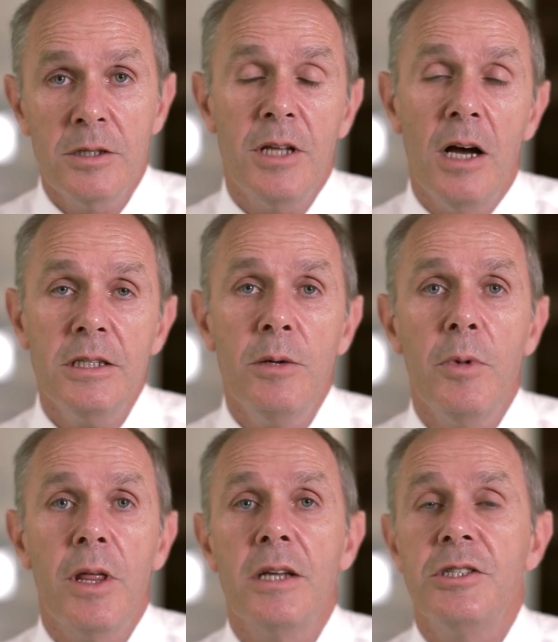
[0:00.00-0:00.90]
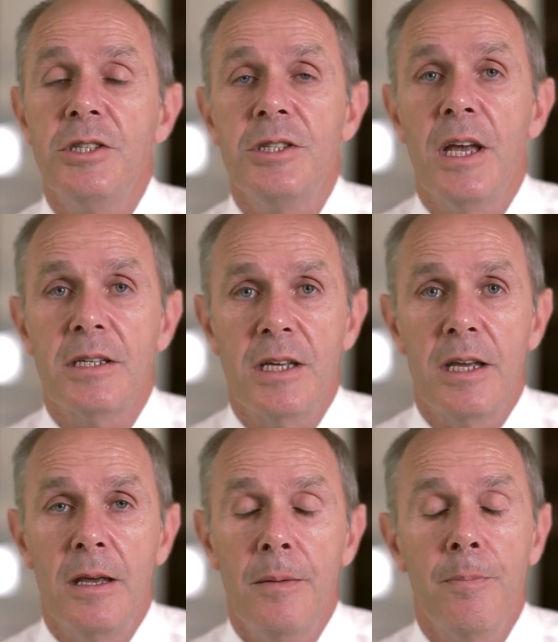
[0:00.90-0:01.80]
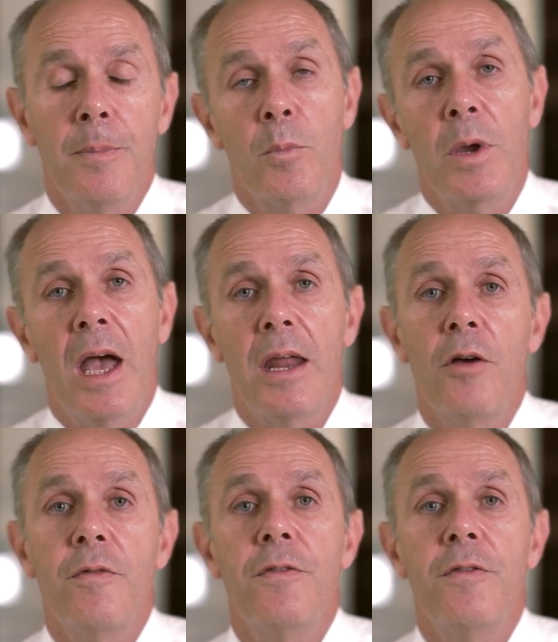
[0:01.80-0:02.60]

Starting with IGCSE, we had over